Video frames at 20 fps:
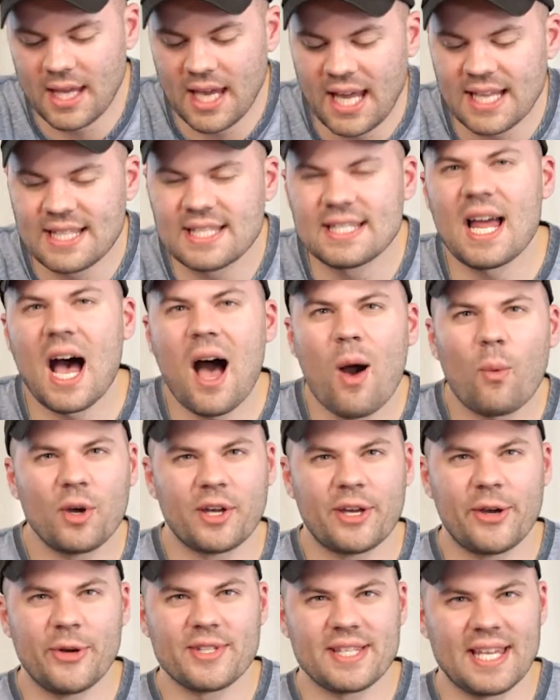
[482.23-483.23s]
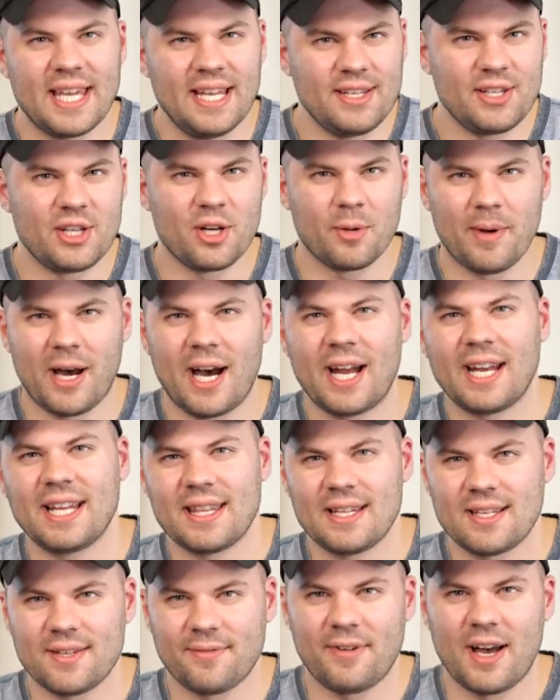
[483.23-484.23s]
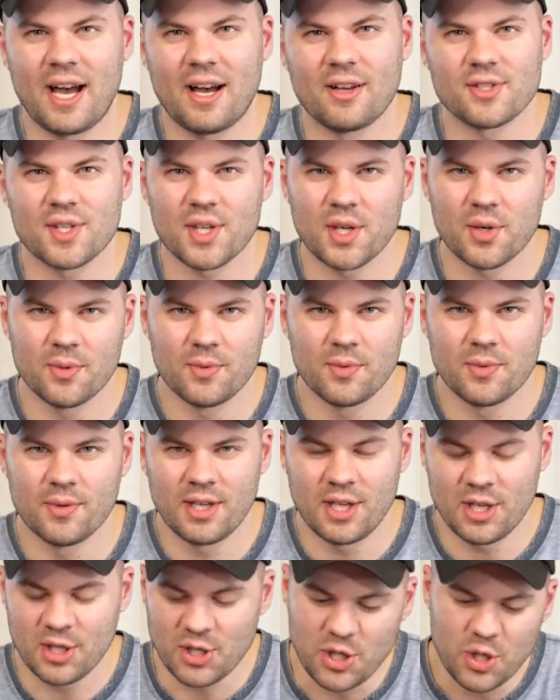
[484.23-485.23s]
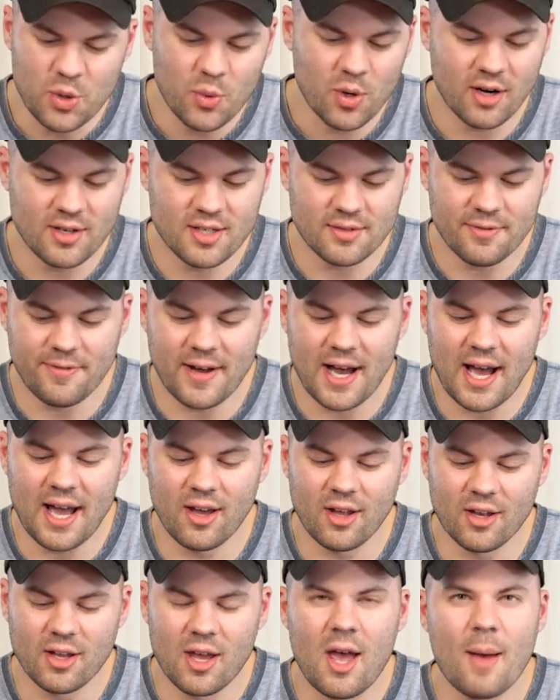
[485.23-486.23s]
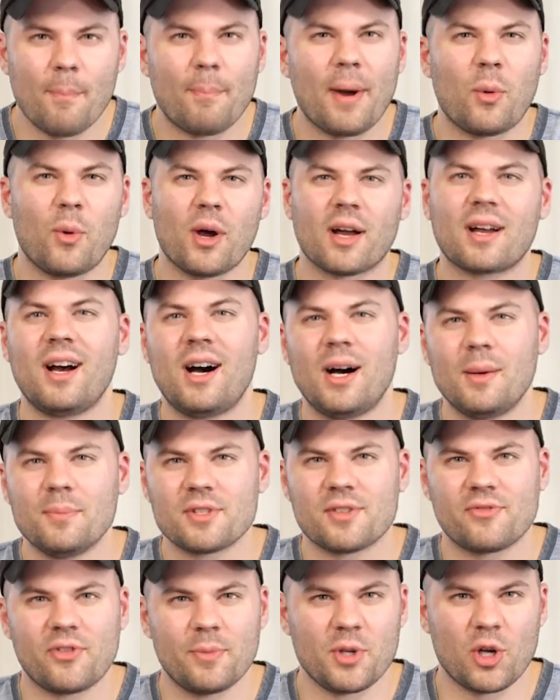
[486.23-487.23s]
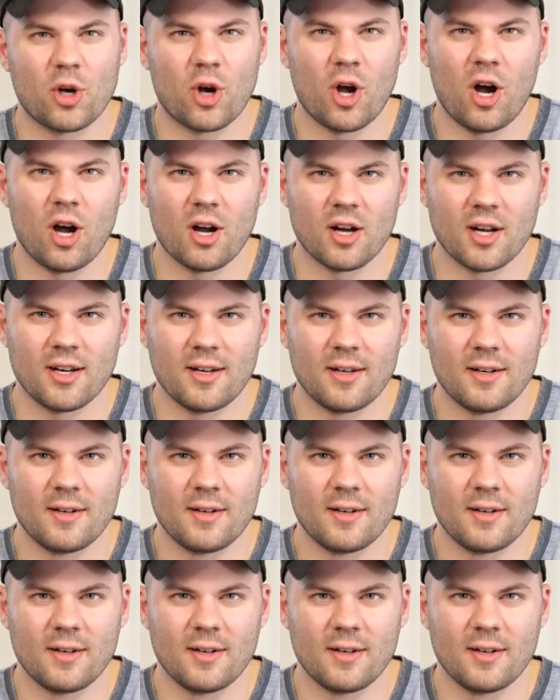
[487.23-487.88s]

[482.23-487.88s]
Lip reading: It's not what goes into your body that defiles you. You are defiled by what comes from your heart.